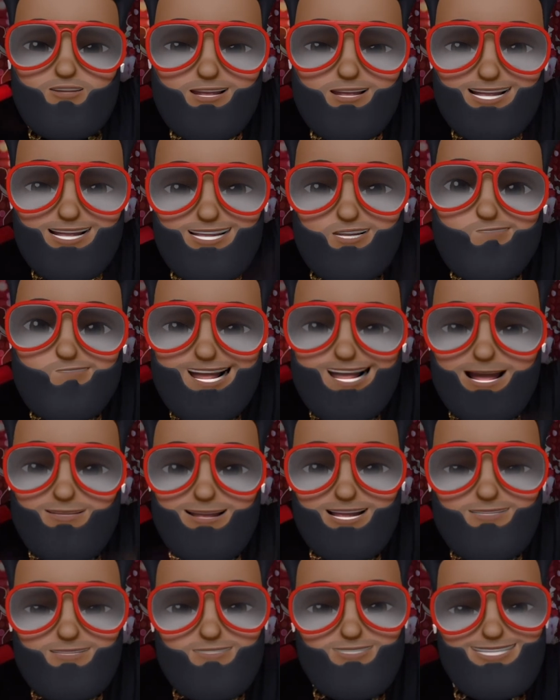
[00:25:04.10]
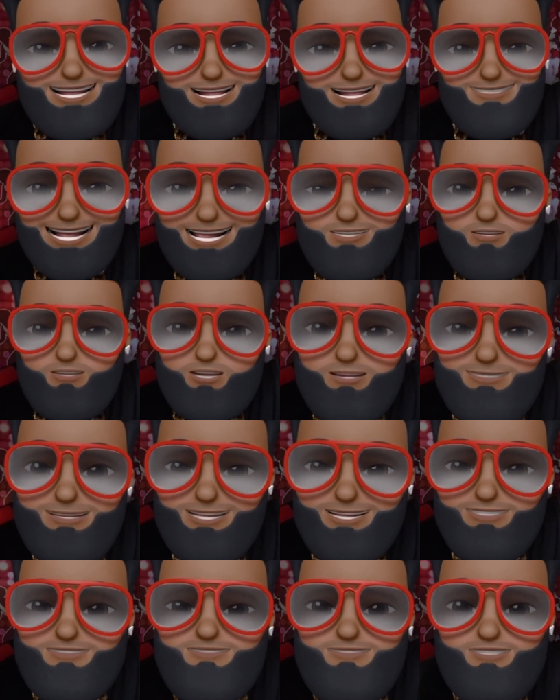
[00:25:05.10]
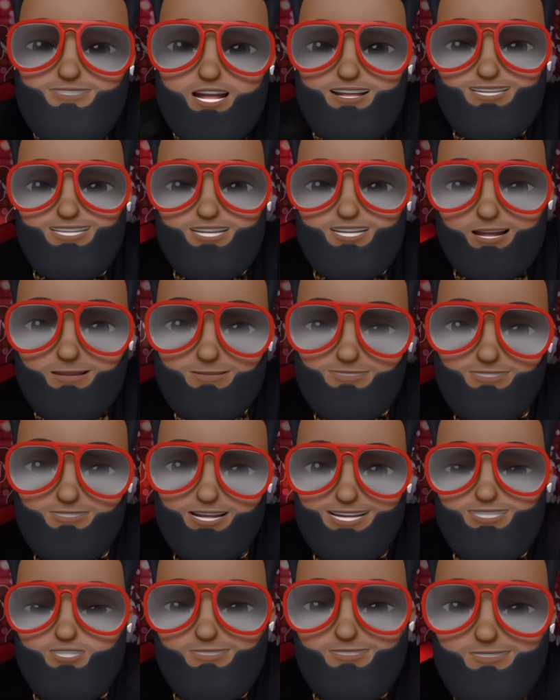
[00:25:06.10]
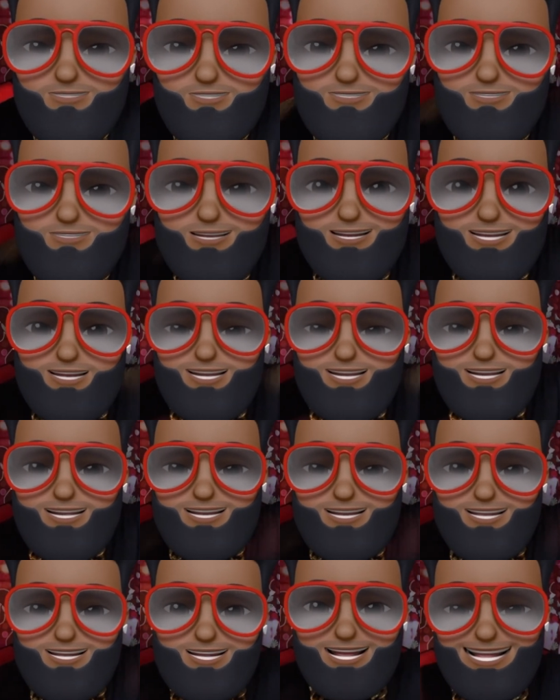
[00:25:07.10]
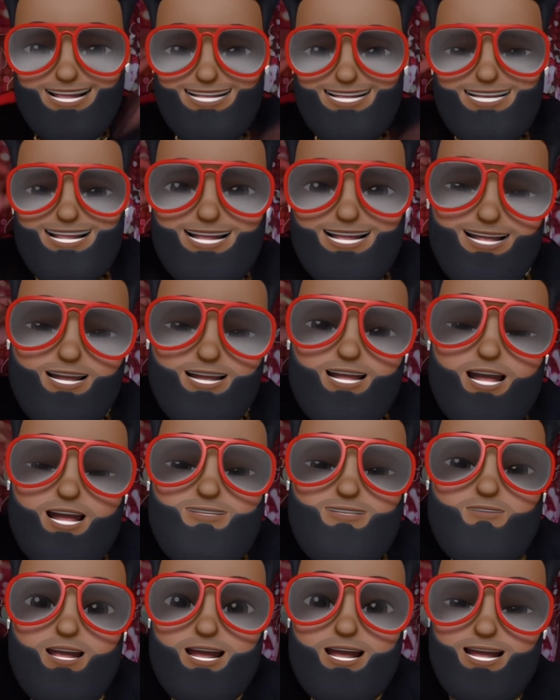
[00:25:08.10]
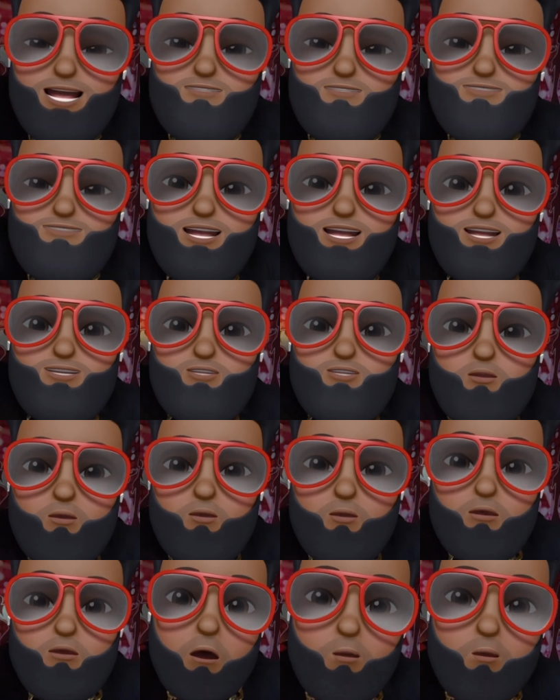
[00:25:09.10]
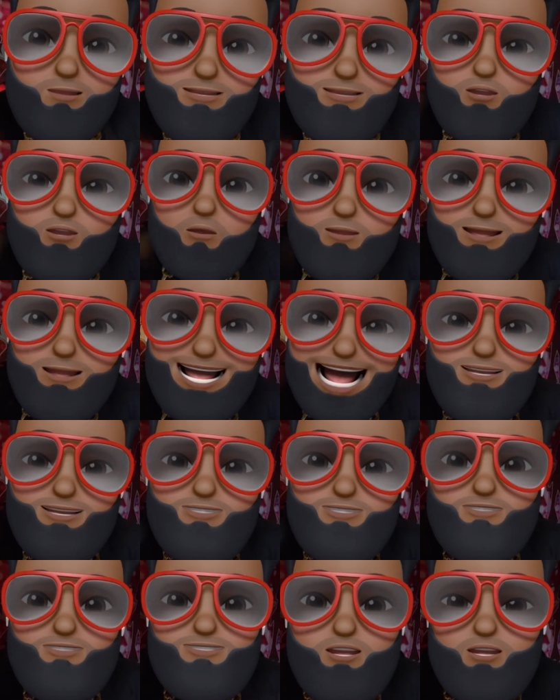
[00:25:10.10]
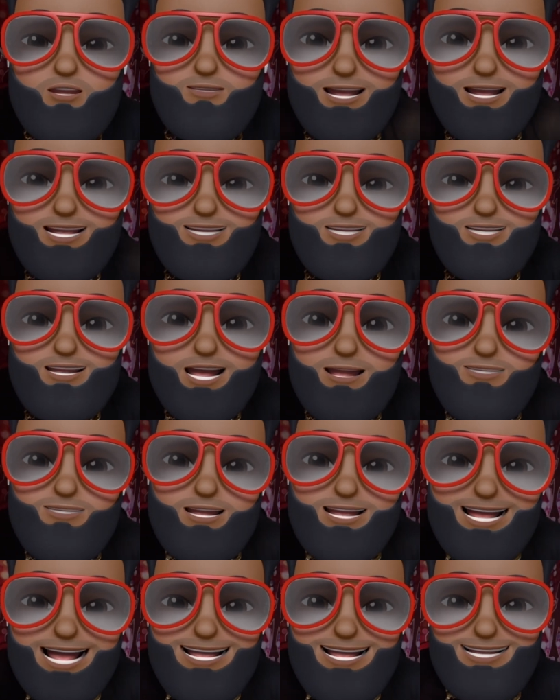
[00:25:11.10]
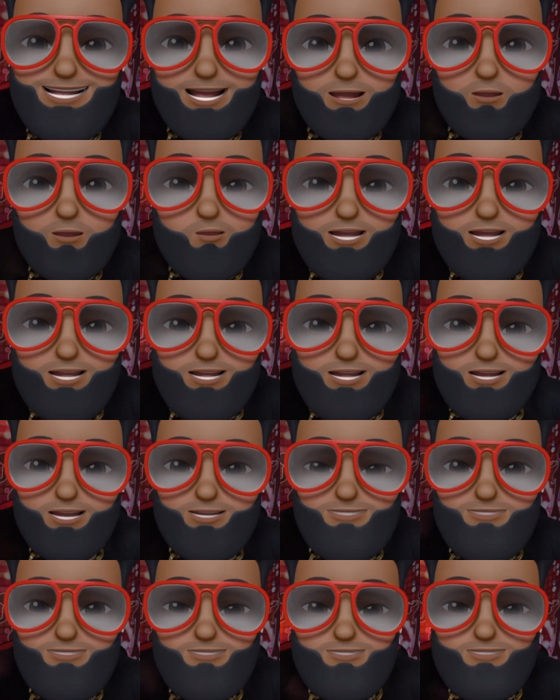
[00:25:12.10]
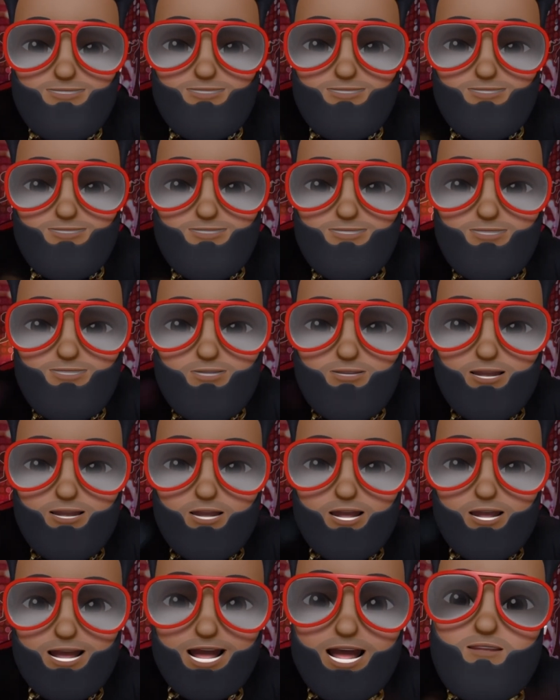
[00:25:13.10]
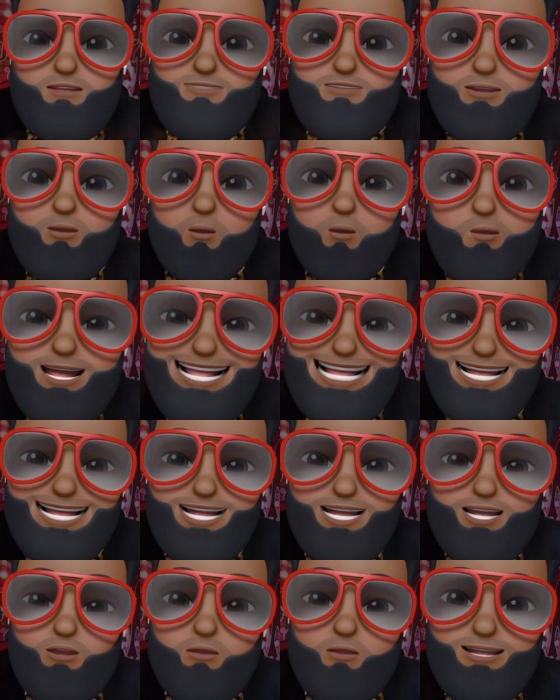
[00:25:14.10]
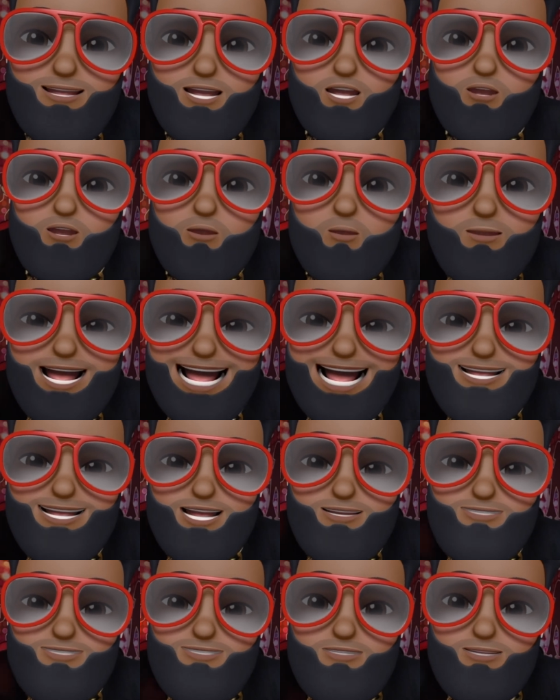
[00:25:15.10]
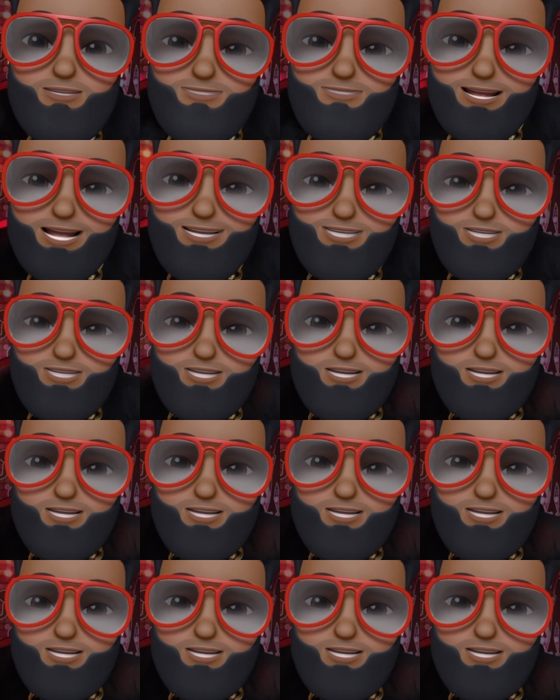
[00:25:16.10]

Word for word: expect me to believe that you could be a functioning principal? Nigga, nigga, if, if this school open, you'll be having fundraisers every goddamn weekend. Every weekend, it'll be a new goddamn fundraiser.